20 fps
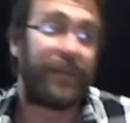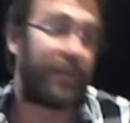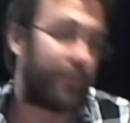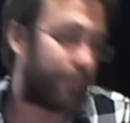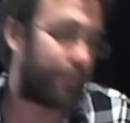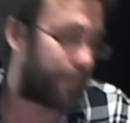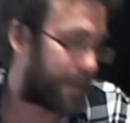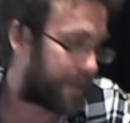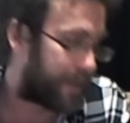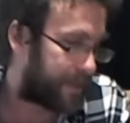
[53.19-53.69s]

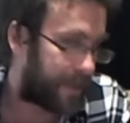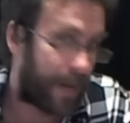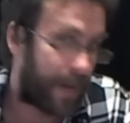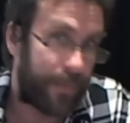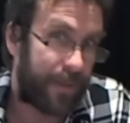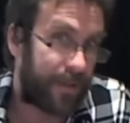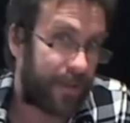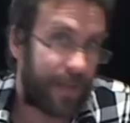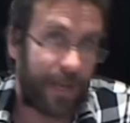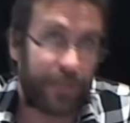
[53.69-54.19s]
by the time the
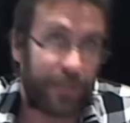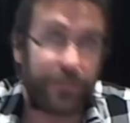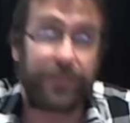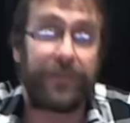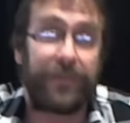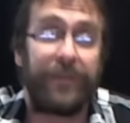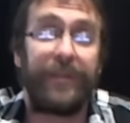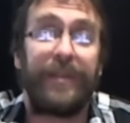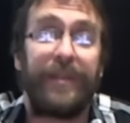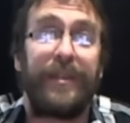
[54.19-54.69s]
next
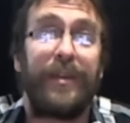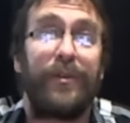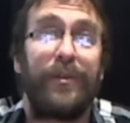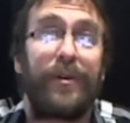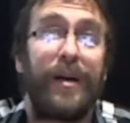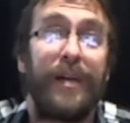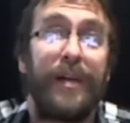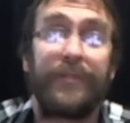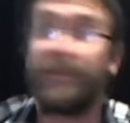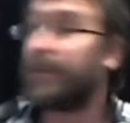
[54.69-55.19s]
Nintendo
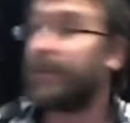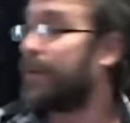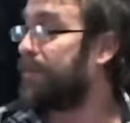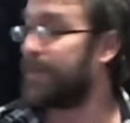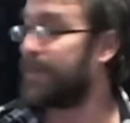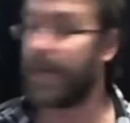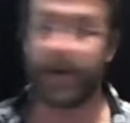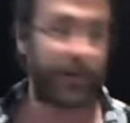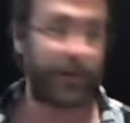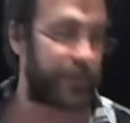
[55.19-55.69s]
console comes
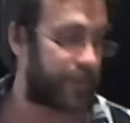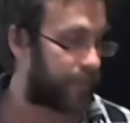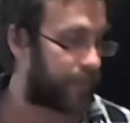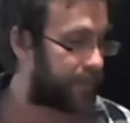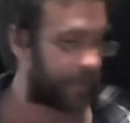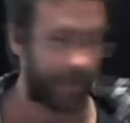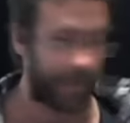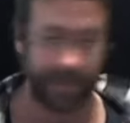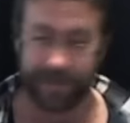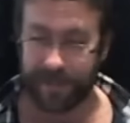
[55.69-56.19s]
out or something
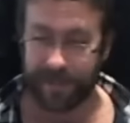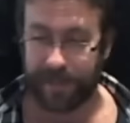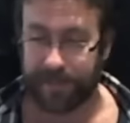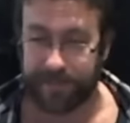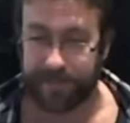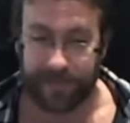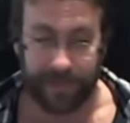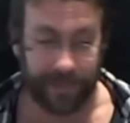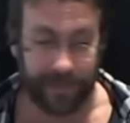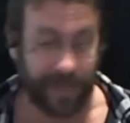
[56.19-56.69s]
like that.
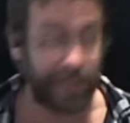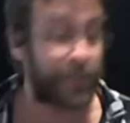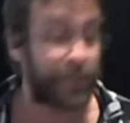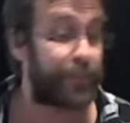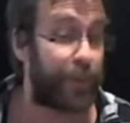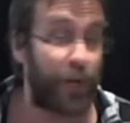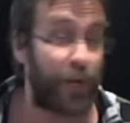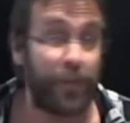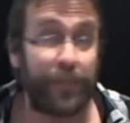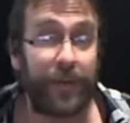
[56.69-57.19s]
So that's
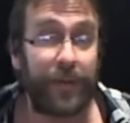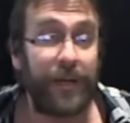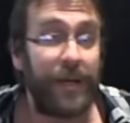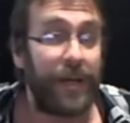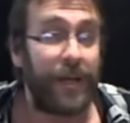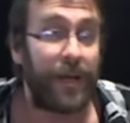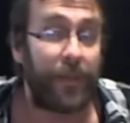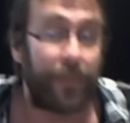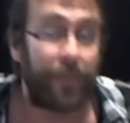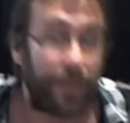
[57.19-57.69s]
poop.
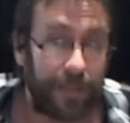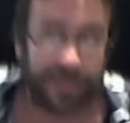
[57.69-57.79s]
But let's